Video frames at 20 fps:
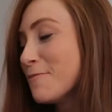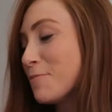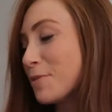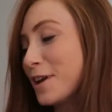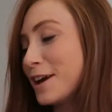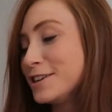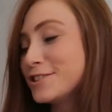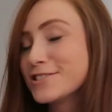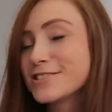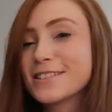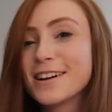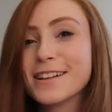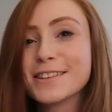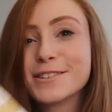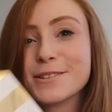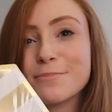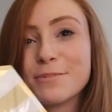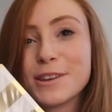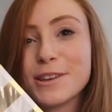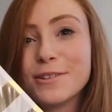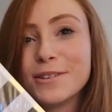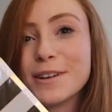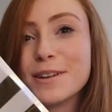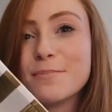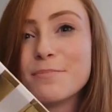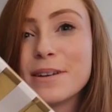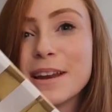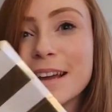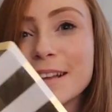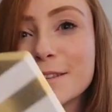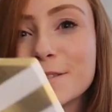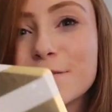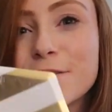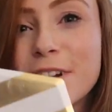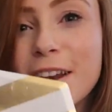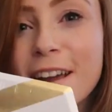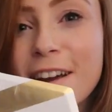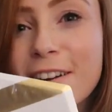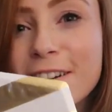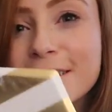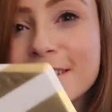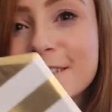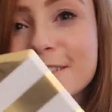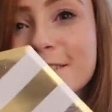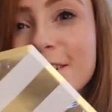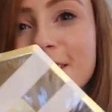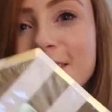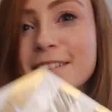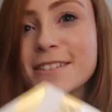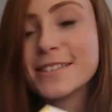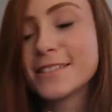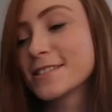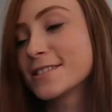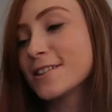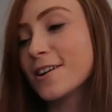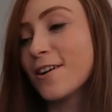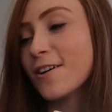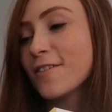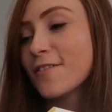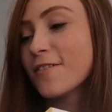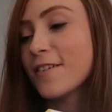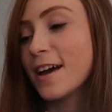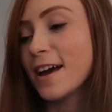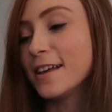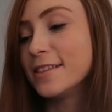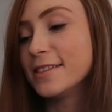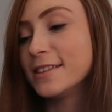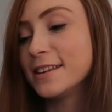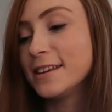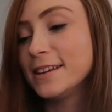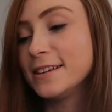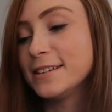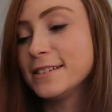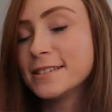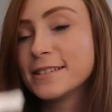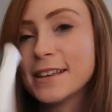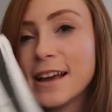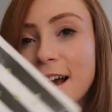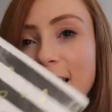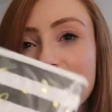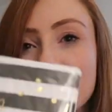But I just got some cute little plates for like our dessert and stuff, and these